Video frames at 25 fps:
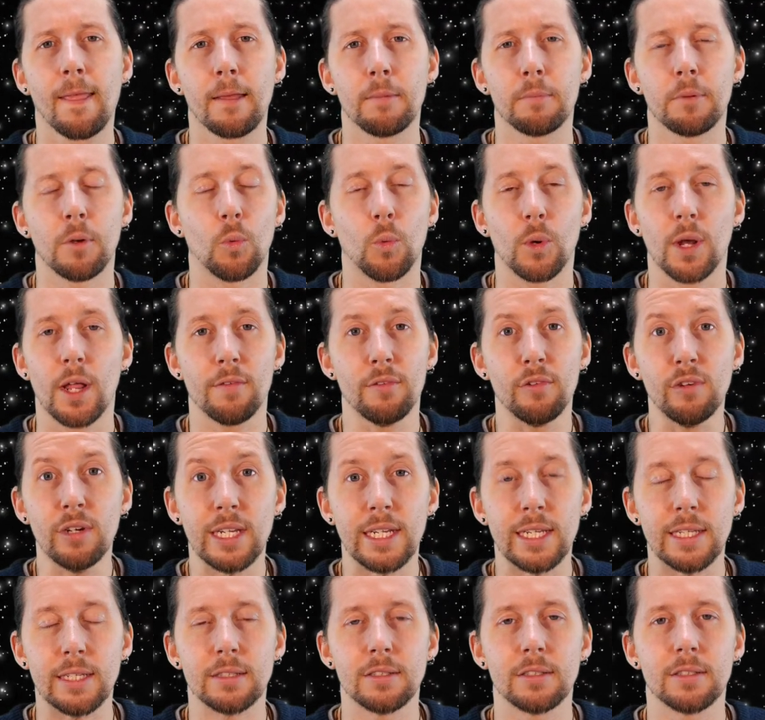But whatever
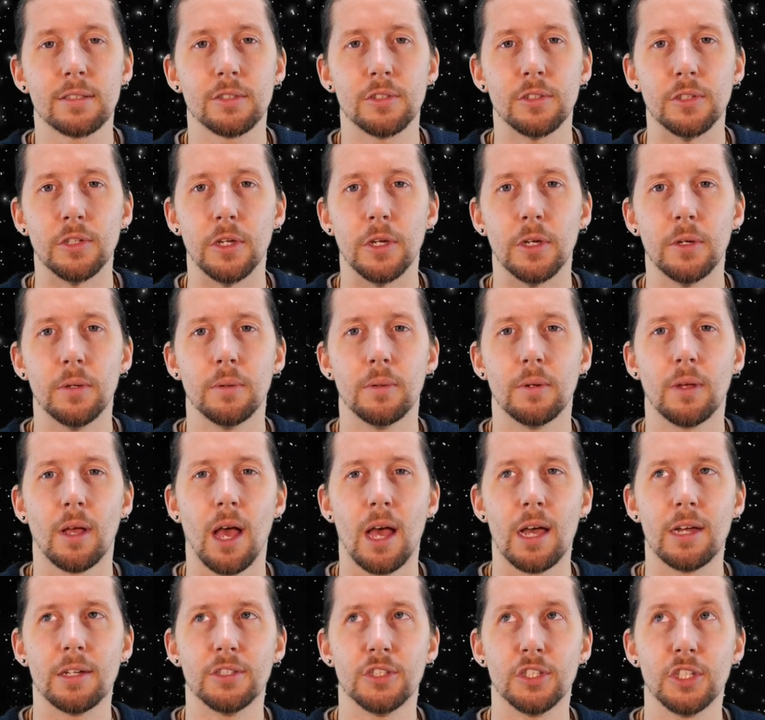it is, you know,
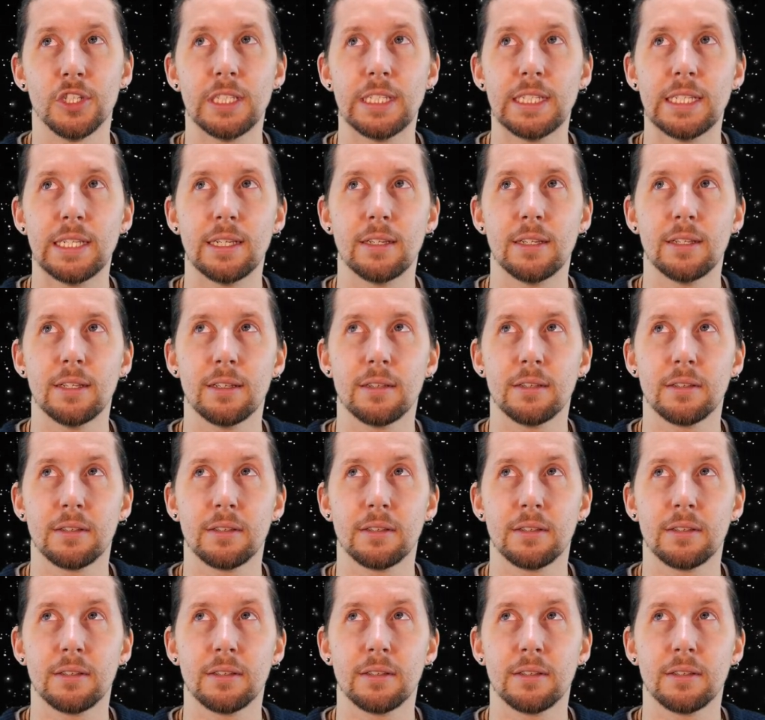our journey